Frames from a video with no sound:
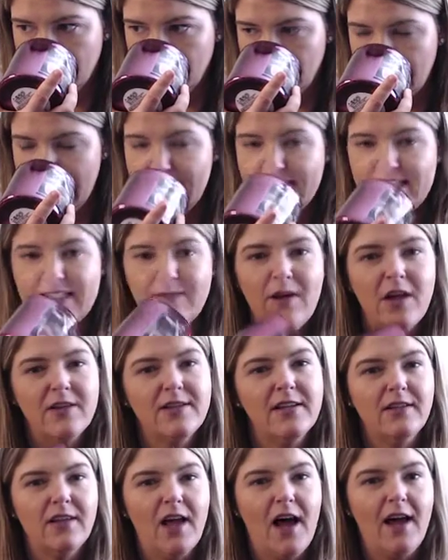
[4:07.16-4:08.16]
it smells
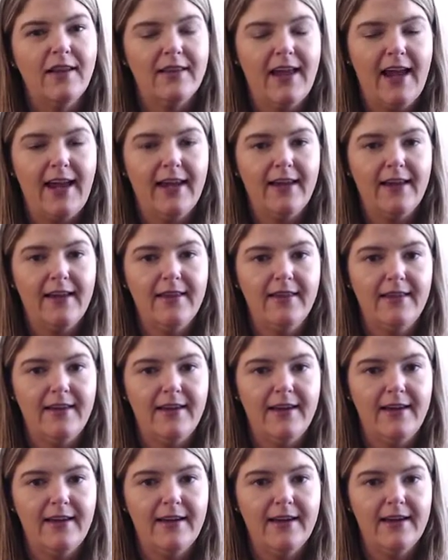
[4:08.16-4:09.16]
a lot like
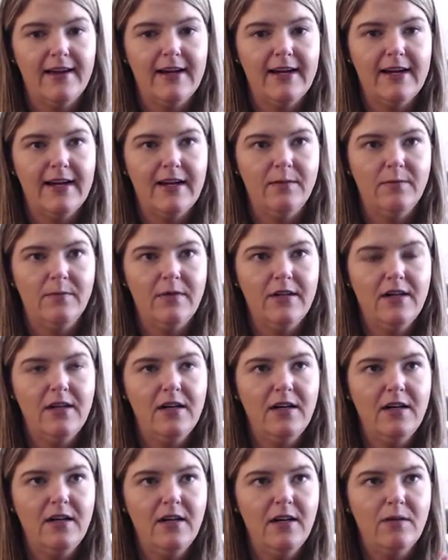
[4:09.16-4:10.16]
the
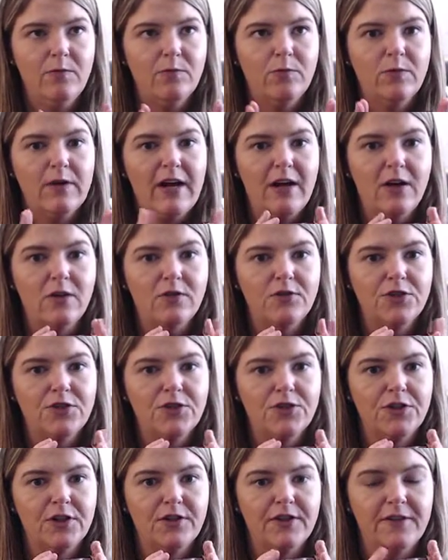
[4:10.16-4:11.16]
brown
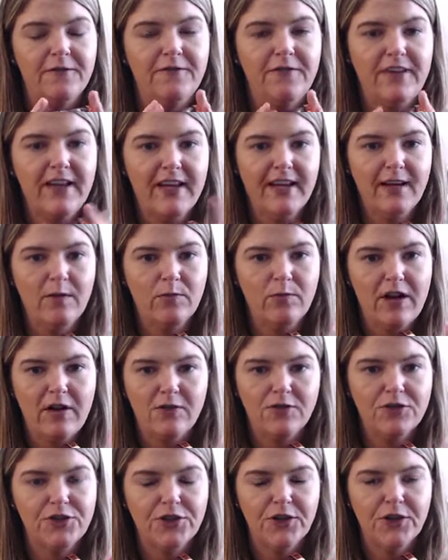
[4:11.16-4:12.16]
sugar, the fig and brown
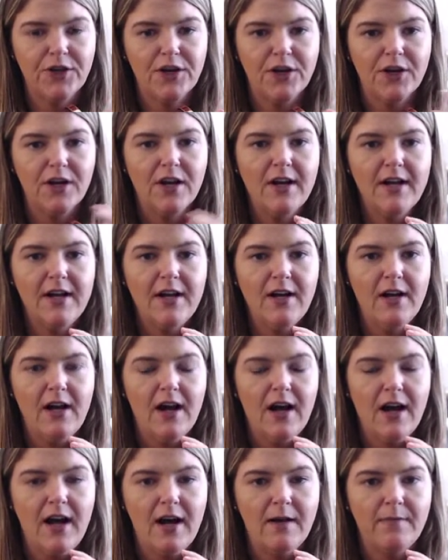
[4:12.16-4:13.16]
sugar
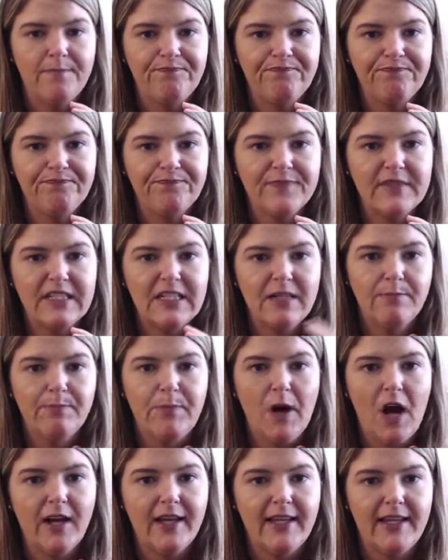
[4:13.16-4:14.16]

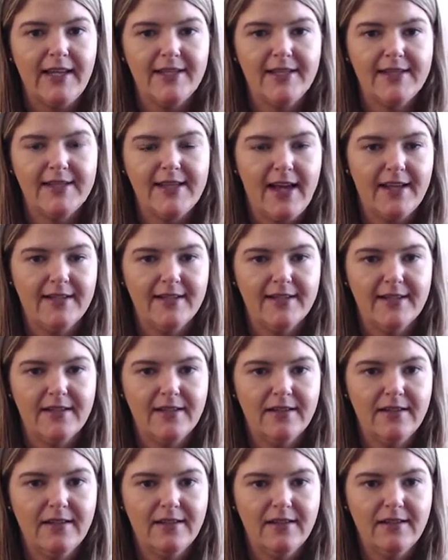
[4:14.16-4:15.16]
body scent
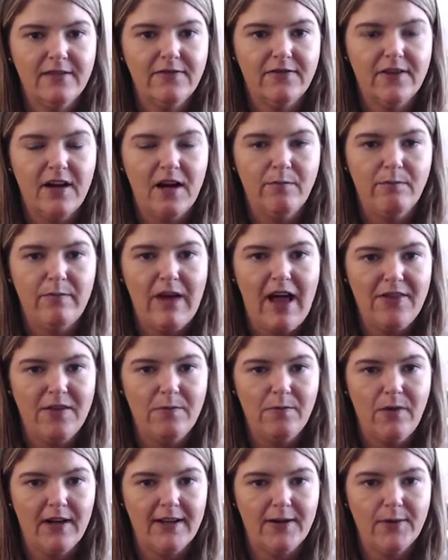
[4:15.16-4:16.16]
from Bath and
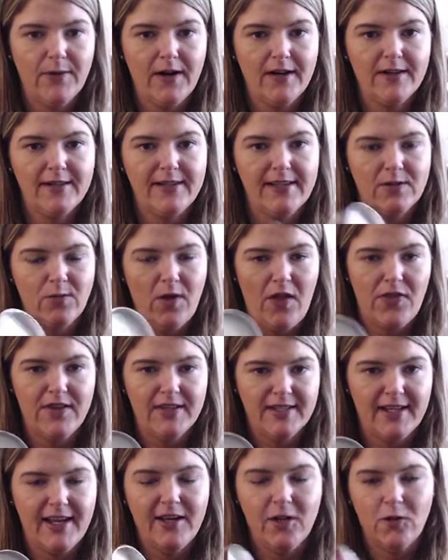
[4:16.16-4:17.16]
Body Works is what this
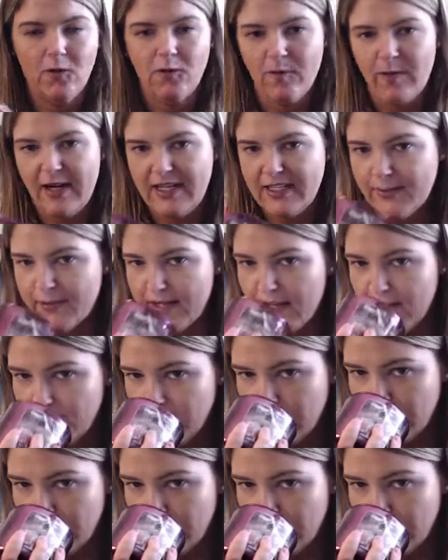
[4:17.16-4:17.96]
candle reminds me of,